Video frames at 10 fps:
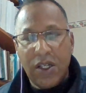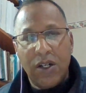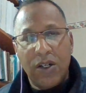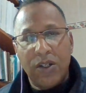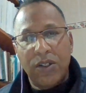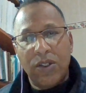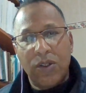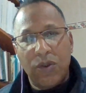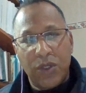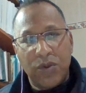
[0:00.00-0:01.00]
on
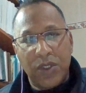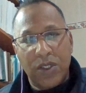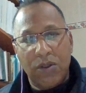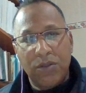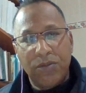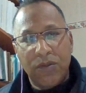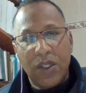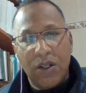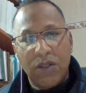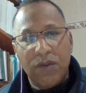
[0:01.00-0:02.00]
what we call
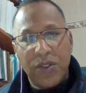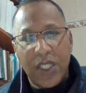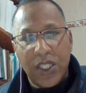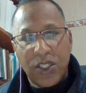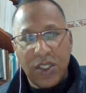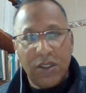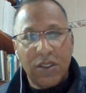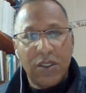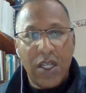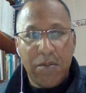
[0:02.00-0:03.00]
conversational
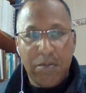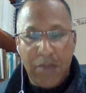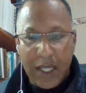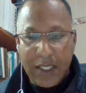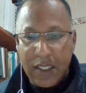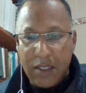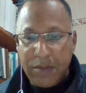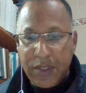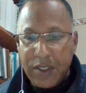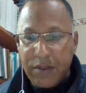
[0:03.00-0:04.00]

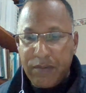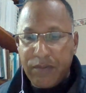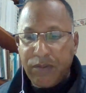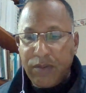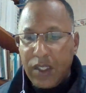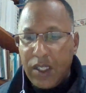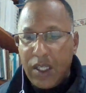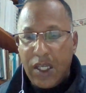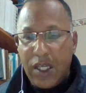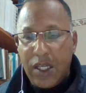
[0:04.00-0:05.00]
maxims.
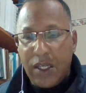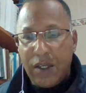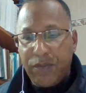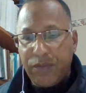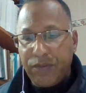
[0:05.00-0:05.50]
Um,